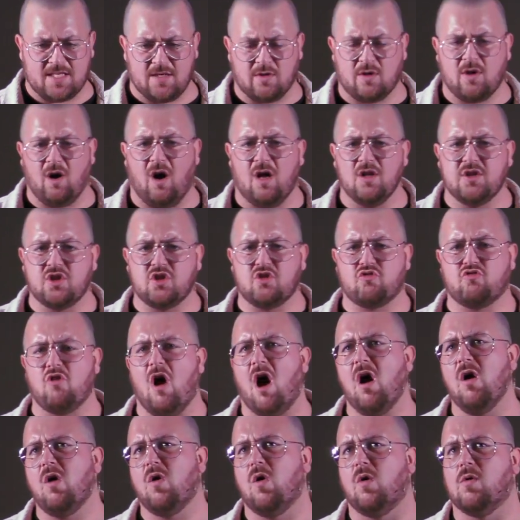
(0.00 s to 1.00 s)
They're called
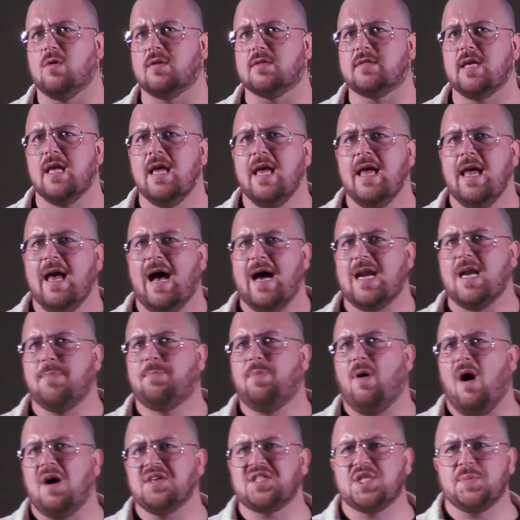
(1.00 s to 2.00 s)
strongholds. And
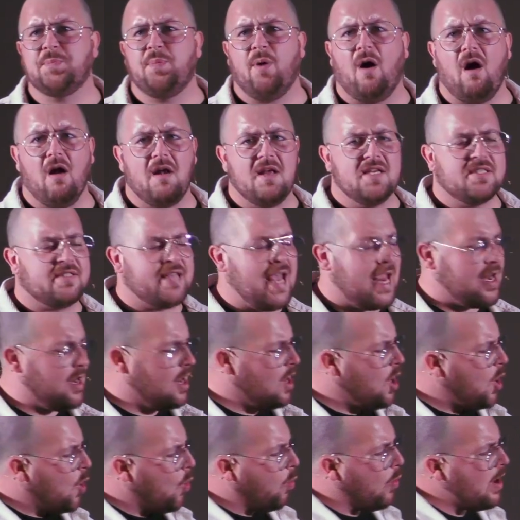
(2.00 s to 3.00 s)
Apostle Paul is saying,
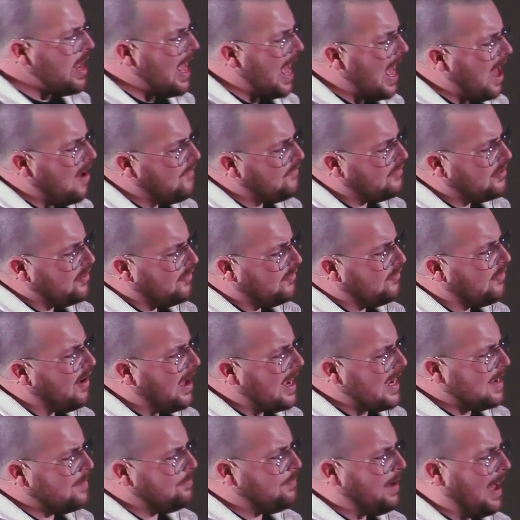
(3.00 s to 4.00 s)
we have
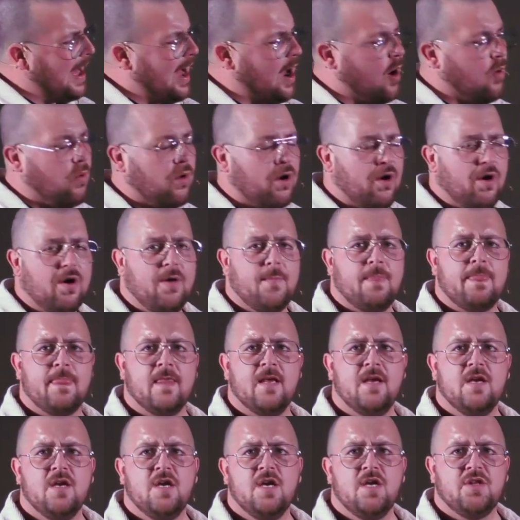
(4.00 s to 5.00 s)
divine power
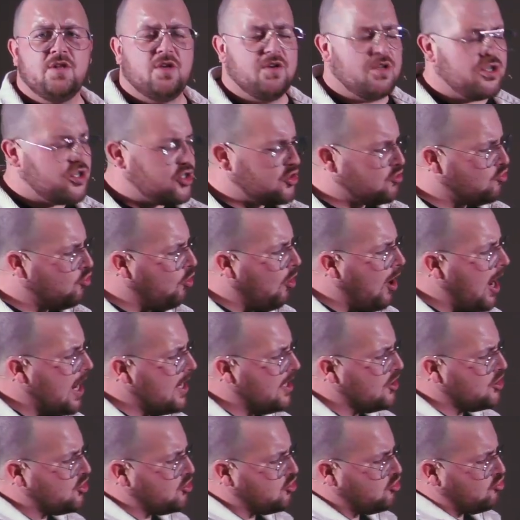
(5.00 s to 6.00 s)
to destroy
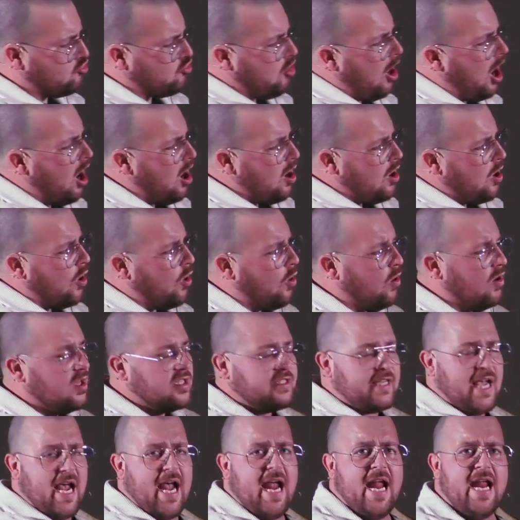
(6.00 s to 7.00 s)
the
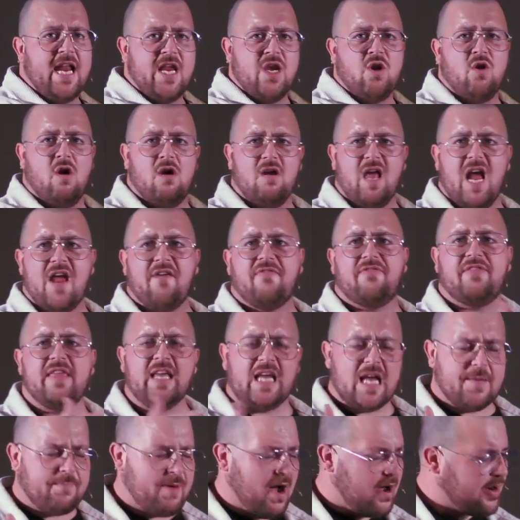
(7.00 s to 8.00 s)
strongholds in your life.
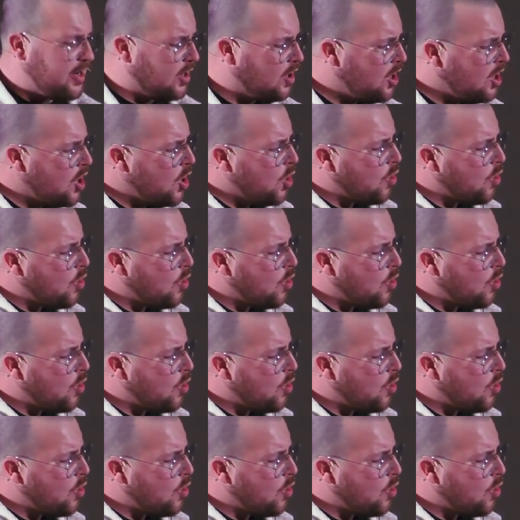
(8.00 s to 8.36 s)
Think about it.